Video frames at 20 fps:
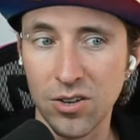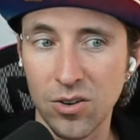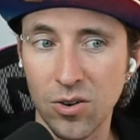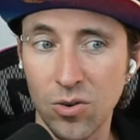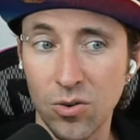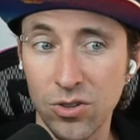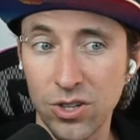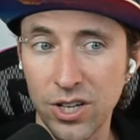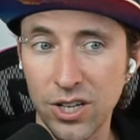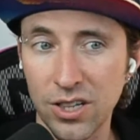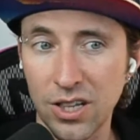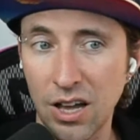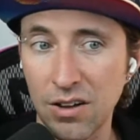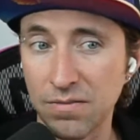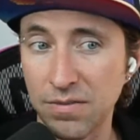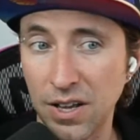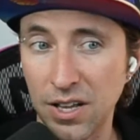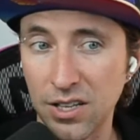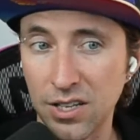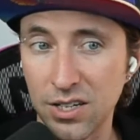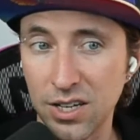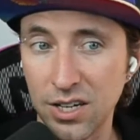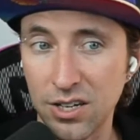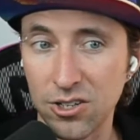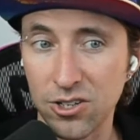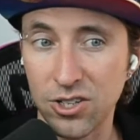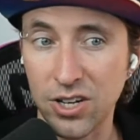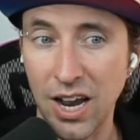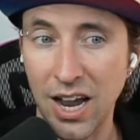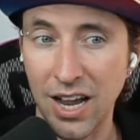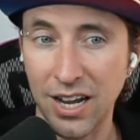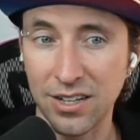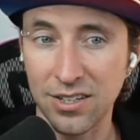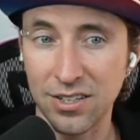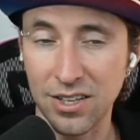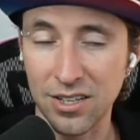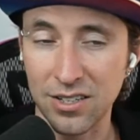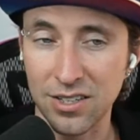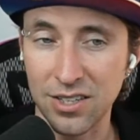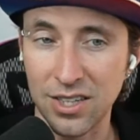only allow validators to
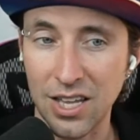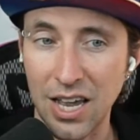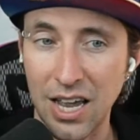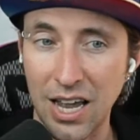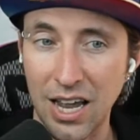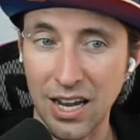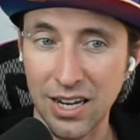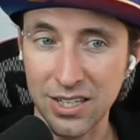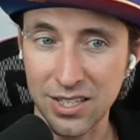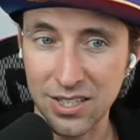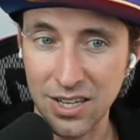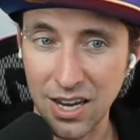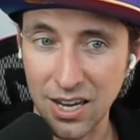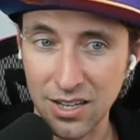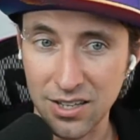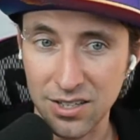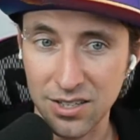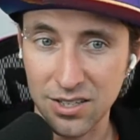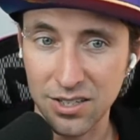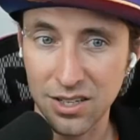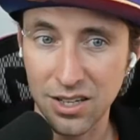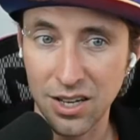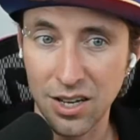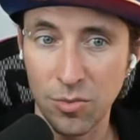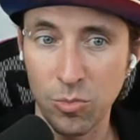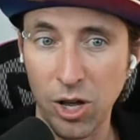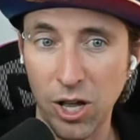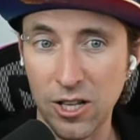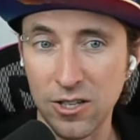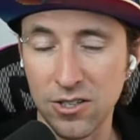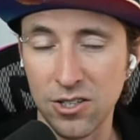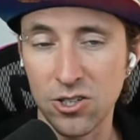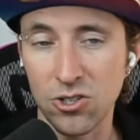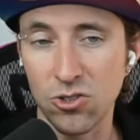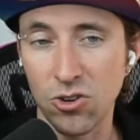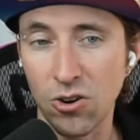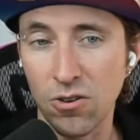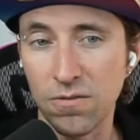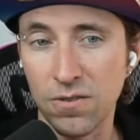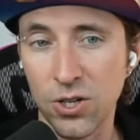access the excess
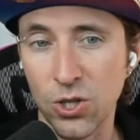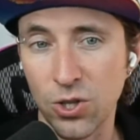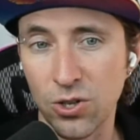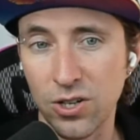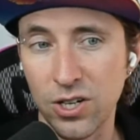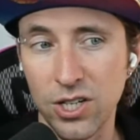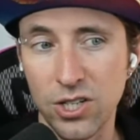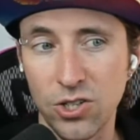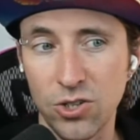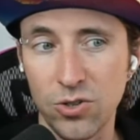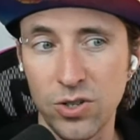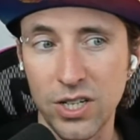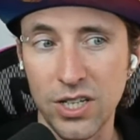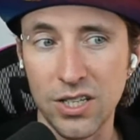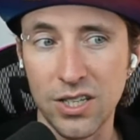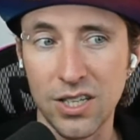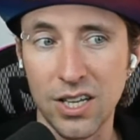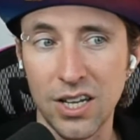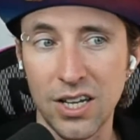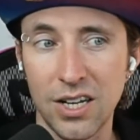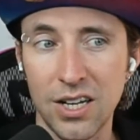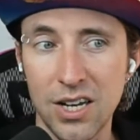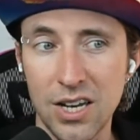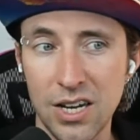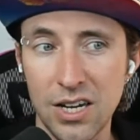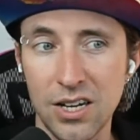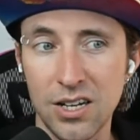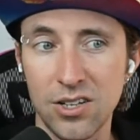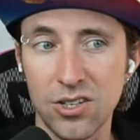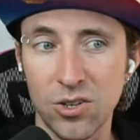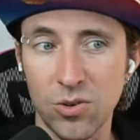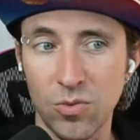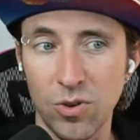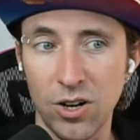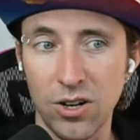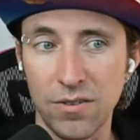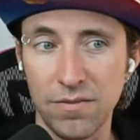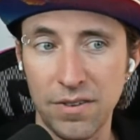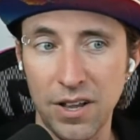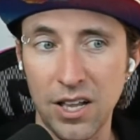balances over 32 ETH needed to
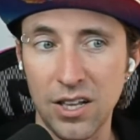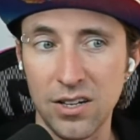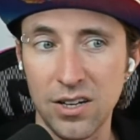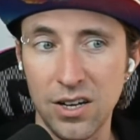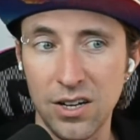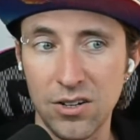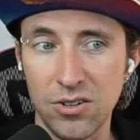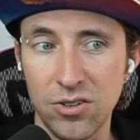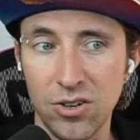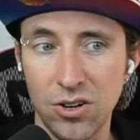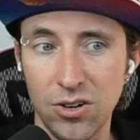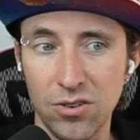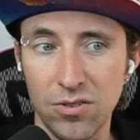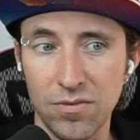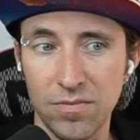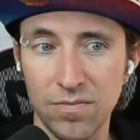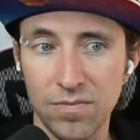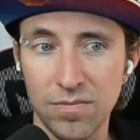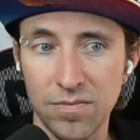run a validator node.